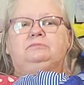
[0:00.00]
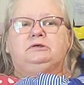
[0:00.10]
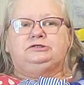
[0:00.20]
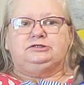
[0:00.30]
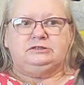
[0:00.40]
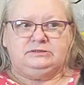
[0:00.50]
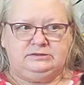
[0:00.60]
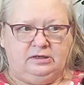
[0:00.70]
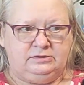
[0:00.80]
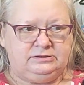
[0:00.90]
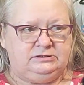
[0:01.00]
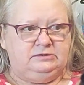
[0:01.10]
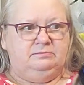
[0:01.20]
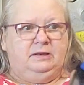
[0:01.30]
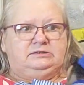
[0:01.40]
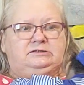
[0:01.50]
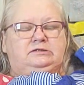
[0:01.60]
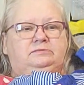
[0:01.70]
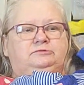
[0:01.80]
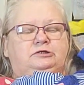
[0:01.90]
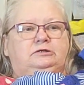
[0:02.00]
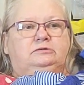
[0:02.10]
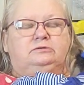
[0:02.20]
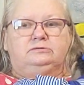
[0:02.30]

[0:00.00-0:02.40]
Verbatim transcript: much exhausted my subject